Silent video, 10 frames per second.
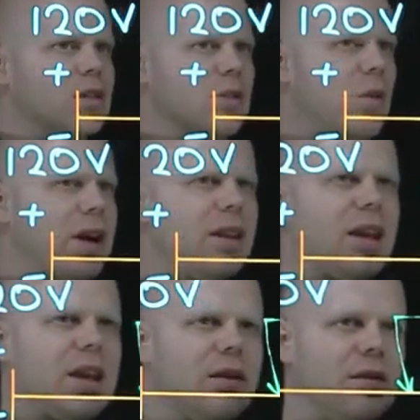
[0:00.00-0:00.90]
So why do
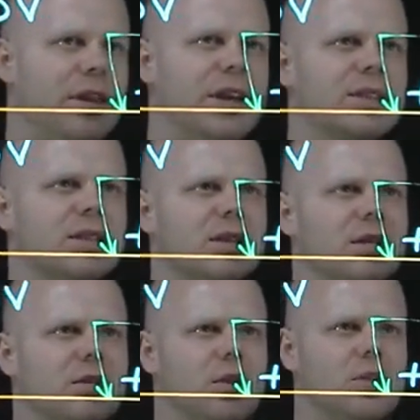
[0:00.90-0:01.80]
they give this
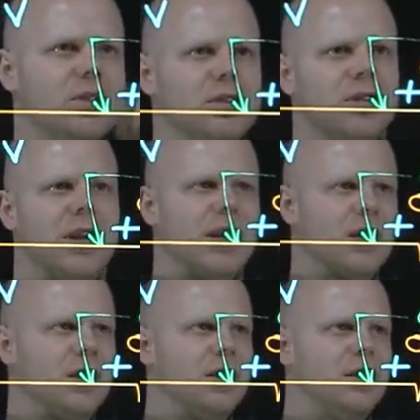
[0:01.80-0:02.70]
voltage
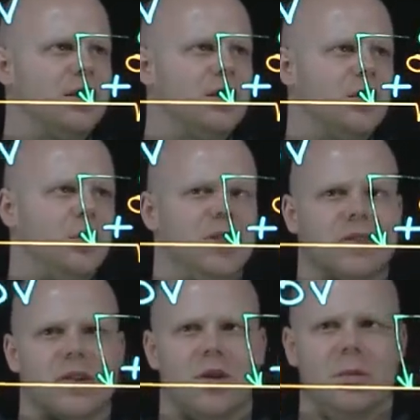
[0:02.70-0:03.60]
rating to a piece
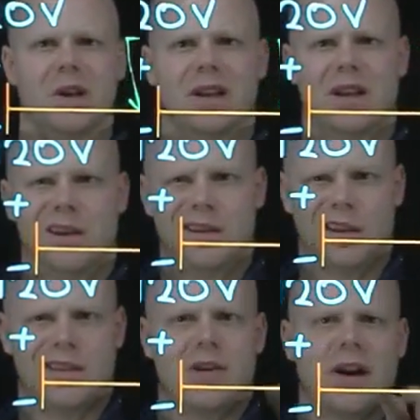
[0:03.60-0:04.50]
of equipment
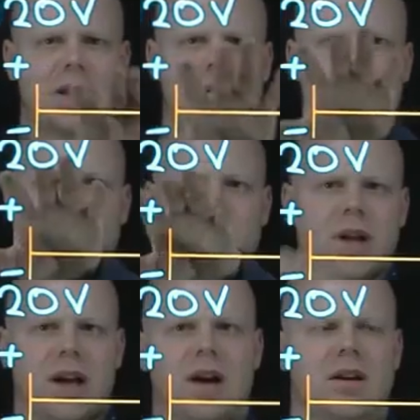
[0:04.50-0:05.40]
that theoretically we would
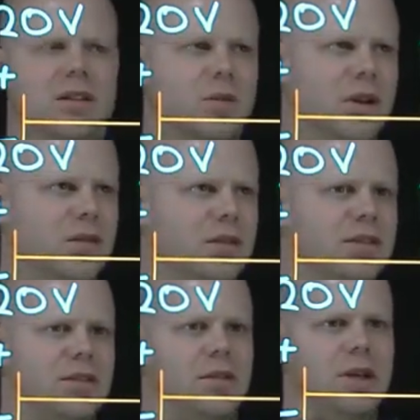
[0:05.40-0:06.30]
apply 120
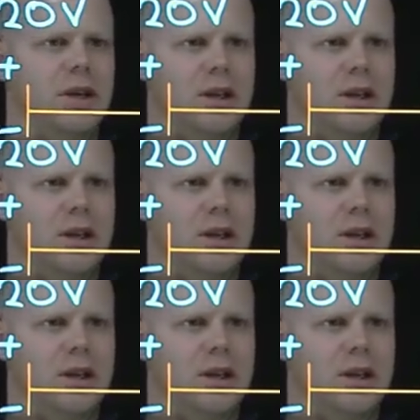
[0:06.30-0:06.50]
volts to?